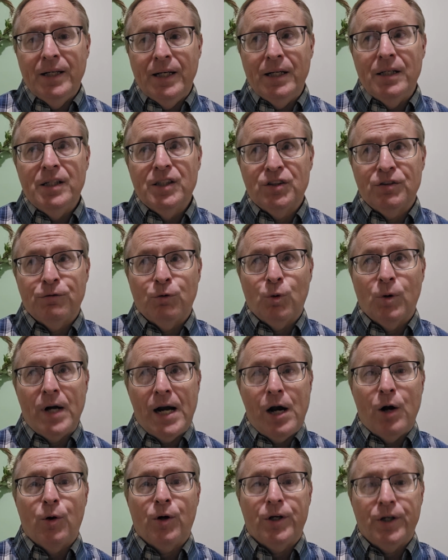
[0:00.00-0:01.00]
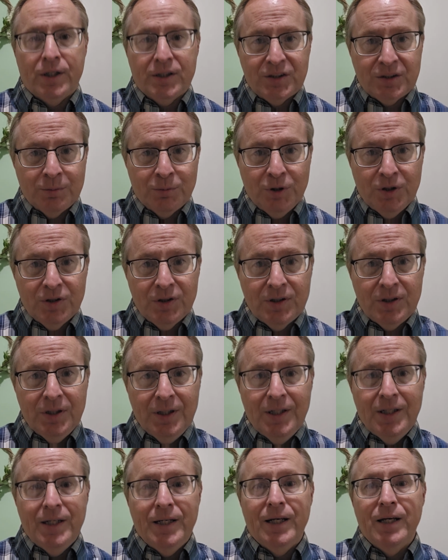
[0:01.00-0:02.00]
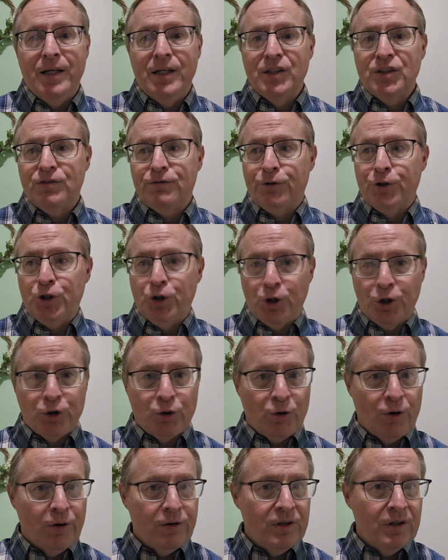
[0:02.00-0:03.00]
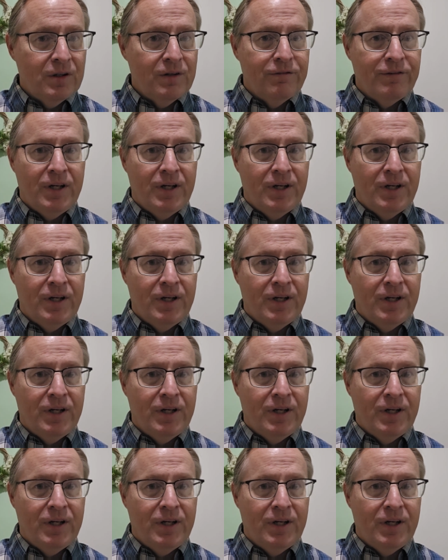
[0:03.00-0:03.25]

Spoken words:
it is for our customers. It is for your growth and